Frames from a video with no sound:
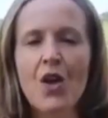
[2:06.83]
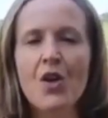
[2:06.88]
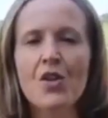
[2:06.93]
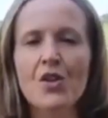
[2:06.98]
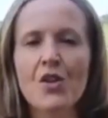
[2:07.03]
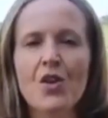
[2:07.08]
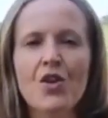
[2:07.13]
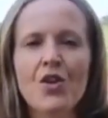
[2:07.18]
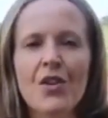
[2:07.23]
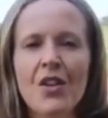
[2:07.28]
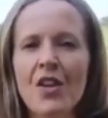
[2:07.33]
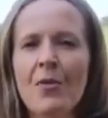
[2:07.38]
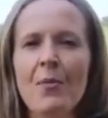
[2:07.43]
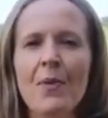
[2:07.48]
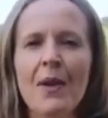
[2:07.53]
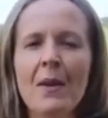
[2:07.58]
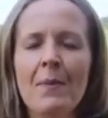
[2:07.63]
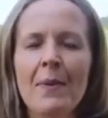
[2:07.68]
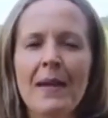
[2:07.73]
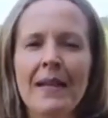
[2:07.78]
So think of
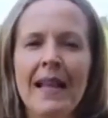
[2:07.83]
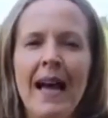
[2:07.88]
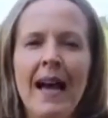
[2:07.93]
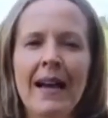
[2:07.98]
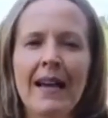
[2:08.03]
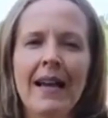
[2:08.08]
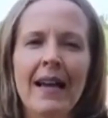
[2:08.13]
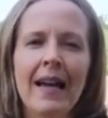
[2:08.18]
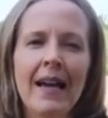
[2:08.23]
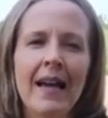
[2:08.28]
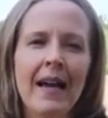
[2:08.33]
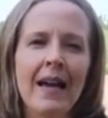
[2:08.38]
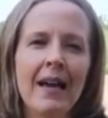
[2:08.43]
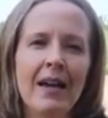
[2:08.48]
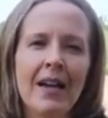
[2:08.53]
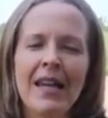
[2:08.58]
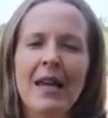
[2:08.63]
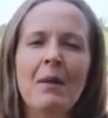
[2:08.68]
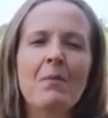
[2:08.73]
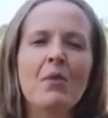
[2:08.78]
it a bit like
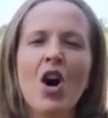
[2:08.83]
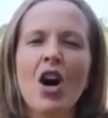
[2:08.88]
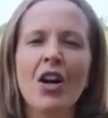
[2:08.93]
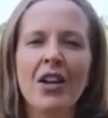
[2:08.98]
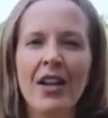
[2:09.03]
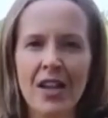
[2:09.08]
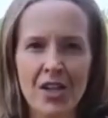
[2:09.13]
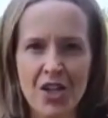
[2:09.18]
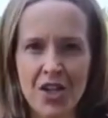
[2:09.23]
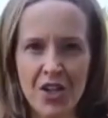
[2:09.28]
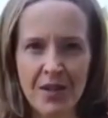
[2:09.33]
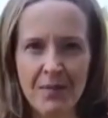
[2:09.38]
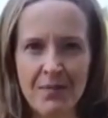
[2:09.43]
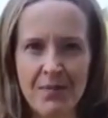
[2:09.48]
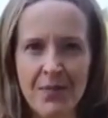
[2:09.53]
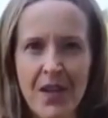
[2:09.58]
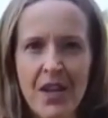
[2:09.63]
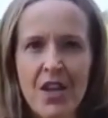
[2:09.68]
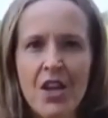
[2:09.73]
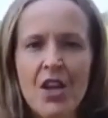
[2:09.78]
Kim Kardashian.
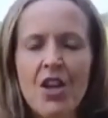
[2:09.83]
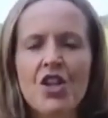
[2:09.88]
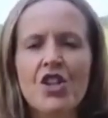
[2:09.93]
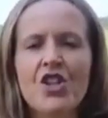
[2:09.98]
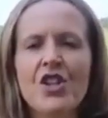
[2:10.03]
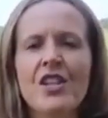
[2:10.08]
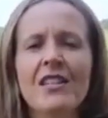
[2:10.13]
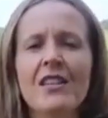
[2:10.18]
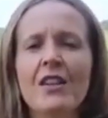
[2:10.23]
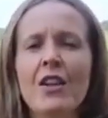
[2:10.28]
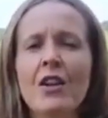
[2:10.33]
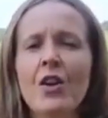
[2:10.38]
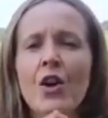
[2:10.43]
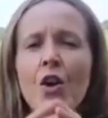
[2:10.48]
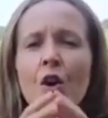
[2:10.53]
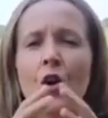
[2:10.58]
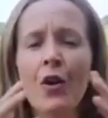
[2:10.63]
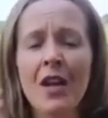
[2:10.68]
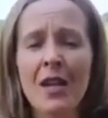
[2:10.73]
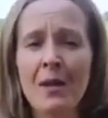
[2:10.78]
She's an
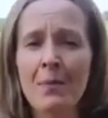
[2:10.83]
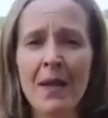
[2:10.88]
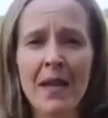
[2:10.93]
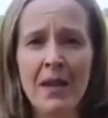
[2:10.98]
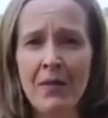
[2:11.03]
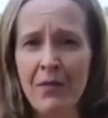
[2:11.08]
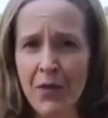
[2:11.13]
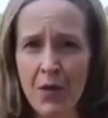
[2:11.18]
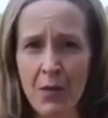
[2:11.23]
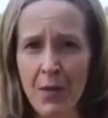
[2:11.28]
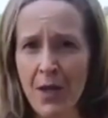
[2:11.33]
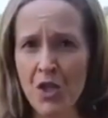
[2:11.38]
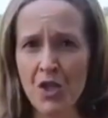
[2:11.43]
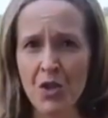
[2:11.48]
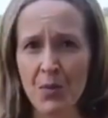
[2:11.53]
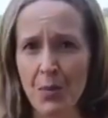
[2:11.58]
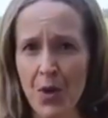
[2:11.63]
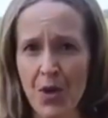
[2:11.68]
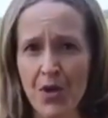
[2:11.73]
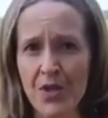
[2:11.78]
incredibly
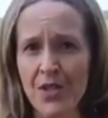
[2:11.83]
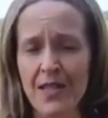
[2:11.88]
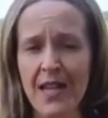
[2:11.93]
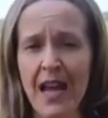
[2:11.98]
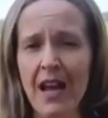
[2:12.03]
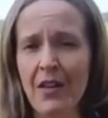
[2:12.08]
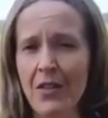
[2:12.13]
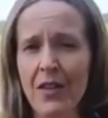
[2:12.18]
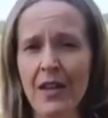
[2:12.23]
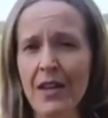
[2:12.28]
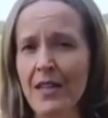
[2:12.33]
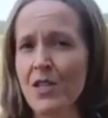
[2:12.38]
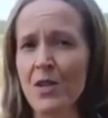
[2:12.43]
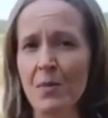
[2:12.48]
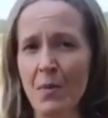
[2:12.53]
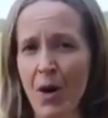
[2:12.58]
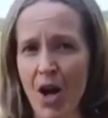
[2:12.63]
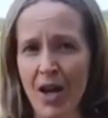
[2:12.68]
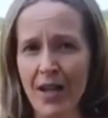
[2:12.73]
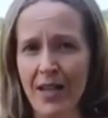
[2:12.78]
influential person out there to
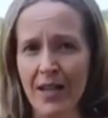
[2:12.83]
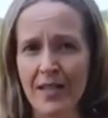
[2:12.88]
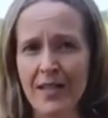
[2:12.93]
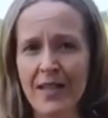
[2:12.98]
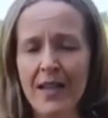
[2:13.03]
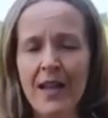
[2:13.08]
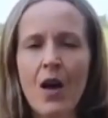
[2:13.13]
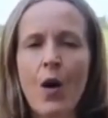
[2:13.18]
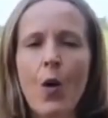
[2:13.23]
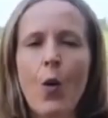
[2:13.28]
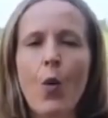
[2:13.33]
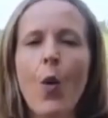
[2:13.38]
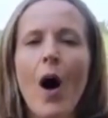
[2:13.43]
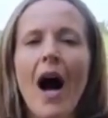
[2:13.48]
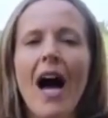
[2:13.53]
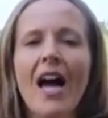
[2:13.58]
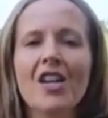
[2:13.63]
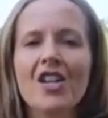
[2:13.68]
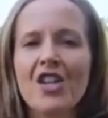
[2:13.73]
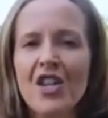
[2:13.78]
market.
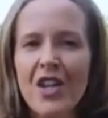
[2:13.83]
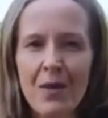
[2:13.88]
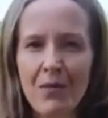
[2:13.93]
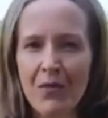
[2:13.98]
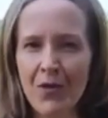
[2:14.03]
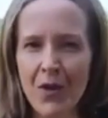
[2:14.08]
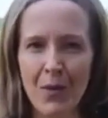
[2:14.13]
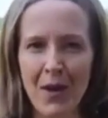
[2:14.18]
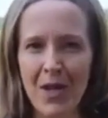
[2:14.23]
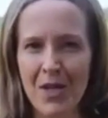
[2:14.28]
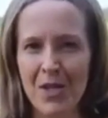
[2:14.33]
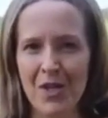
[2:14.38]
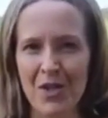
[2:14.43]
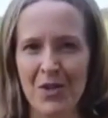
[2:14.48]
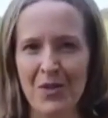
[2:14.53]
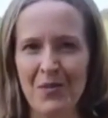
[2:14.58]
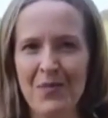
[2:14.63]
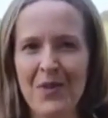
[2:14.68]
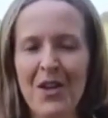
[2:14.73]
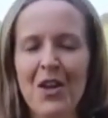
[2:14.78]
Why is she
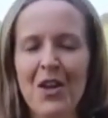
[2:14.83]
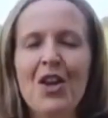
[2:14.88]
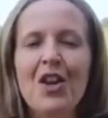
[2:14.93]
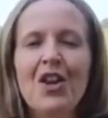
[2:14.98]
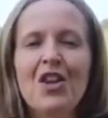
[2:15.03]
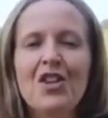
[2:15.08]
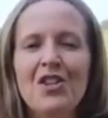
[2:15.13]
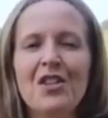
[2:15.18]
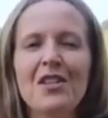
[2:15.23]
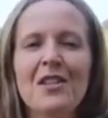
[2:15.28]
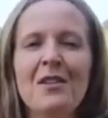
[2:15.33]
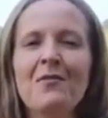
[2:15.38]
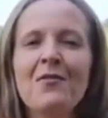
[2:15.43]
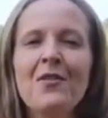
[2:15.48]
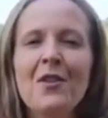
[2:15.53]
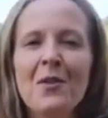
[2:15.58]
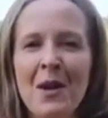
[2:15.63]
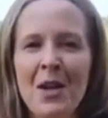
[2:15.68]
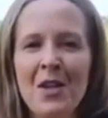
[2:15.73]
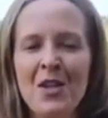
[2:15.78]
influential? She's
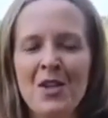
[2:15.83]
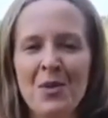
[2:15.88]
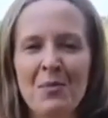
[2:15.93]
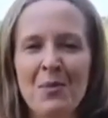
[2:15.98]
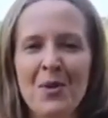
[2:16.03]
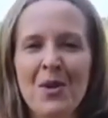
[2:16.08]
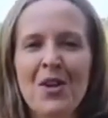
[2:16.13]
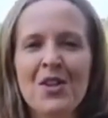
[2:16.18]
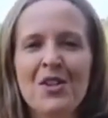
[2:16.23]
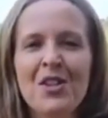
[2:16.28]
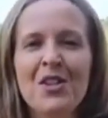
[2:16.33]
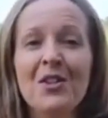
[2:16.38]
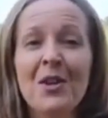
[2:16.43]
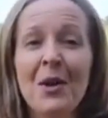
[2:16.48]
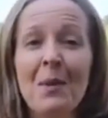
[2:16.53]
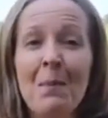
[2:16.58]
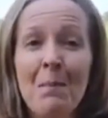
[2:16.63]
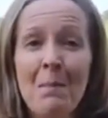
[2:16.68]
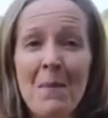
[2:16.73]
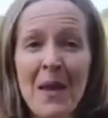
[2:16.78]
influential because she's
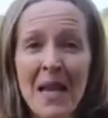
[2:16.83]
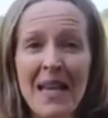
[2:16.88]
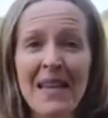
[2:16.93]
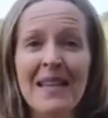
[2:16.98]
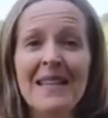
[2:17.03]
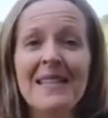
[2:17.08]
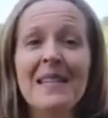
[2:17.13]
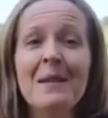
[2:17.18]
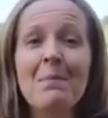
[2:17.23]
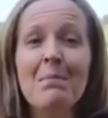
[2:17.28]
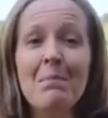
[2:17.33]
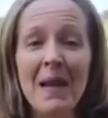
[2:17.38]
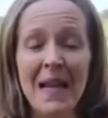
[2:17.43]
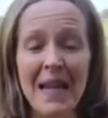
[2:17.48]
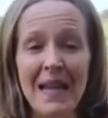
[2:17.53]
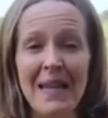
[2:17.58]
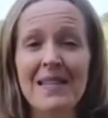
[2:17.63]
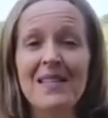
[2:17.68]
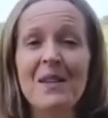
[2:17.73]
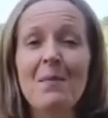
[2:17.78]
got millions and
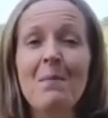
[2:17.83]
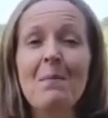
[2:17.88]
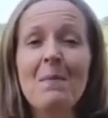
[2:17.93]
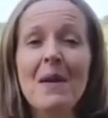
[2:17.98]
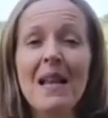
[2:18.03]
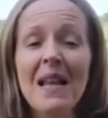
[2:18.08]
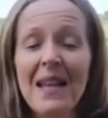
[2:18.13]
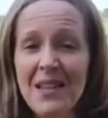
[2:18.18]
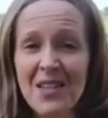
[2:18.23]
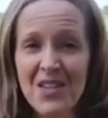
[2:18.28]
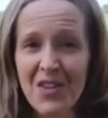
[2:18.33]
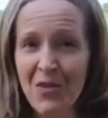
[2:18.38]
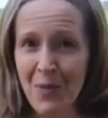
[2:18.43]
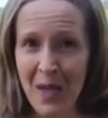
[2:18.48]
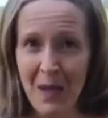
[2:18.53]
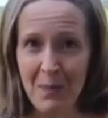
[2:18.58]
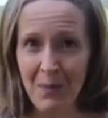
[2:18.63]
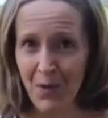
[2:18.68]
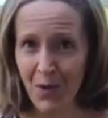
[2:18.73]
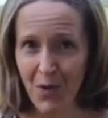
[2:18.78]
millions and millions of
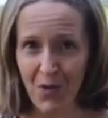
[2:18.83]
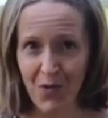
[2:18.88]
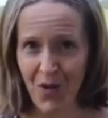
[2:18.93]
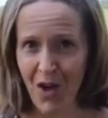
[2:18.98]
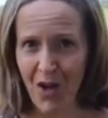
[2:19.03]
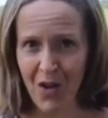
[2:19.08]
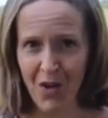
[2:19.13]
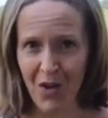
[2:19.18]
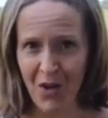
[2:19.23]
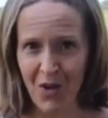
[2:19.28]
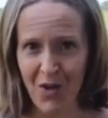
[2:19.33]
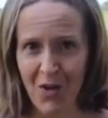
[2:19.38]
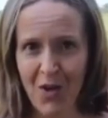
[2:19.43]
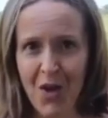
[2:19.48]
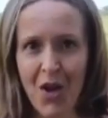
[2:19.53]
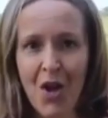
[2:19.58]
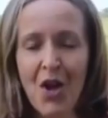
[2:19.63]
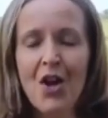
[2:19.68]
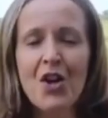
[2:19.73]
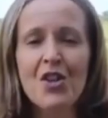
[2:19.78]
people who follow her.
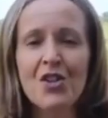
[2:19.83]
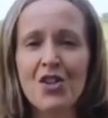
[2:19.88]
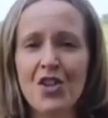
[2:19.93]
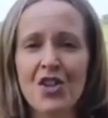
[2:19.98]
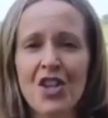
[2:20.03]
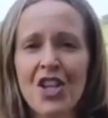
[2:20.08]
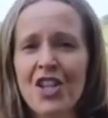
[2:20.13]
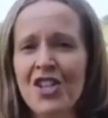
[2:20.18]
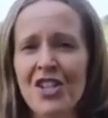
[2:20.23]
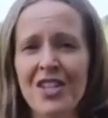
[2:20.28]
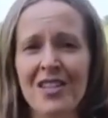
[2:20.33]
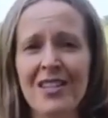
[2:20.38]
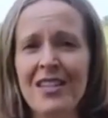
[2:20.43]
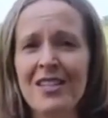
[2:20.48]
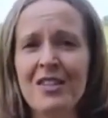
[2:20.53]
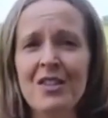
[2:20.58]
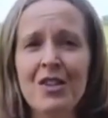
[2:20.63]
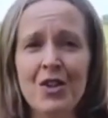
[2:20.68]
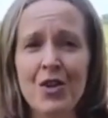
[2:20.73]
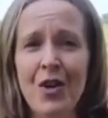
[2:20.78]
So she just
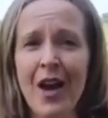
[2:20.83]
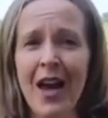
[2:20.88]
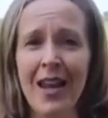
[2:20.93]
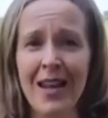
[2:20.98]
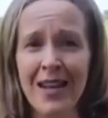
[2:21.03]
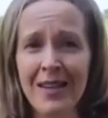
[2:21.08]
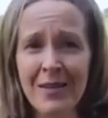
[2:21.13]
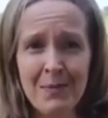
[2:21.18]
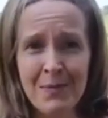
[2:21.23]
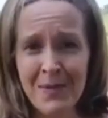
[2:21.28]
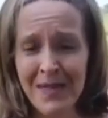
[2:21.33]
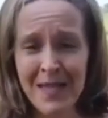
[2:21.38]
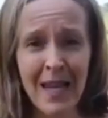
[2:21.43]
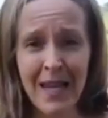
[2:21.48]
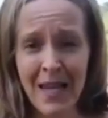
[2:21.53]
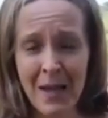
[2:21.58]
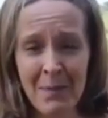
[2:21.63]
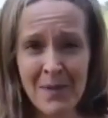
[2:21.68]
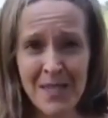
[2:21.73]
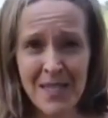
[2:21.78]
needs to try a
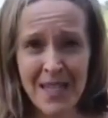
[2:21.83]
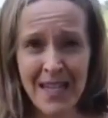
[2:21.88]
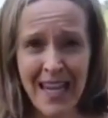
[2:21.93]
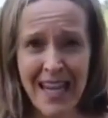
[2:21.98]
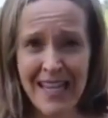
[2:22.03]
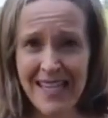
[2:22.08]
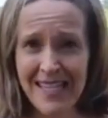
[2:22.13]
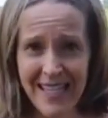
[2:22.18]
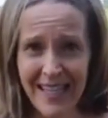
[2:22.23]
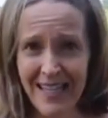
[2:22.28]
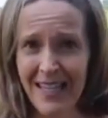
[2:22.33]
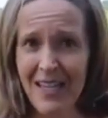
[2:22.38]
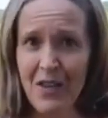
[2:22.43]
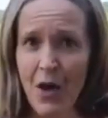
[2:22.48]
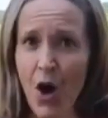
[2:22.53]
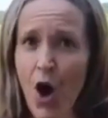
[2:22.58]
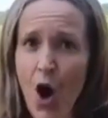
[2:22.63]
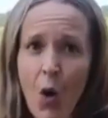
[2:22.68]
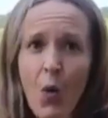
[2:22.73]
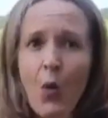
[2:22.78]
lipstick and suddenly
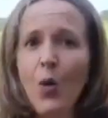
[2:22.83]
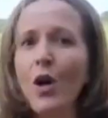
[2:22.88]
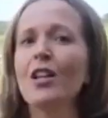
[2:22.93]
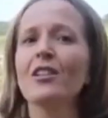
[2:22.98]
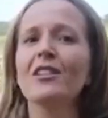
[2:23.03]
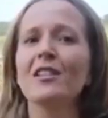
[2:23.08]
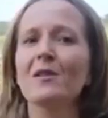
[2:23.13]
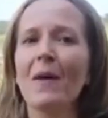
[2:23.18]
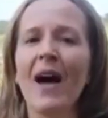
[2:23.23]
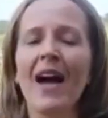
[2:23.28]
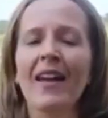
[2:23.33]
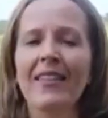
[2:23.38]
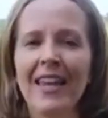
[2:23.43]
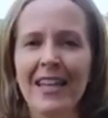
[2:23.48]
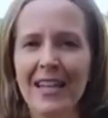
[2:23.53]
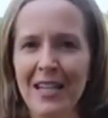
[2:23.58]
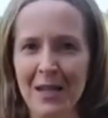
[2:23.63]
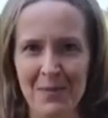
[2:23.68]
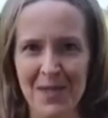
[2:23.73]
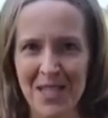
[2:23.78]
the whole world is buying
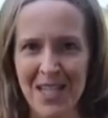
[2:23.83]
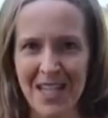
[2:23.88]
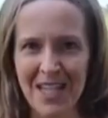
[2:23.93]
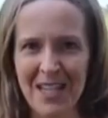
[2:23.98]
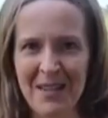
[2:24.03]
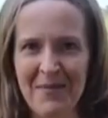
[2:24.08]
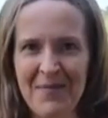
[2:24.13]
that lipstick.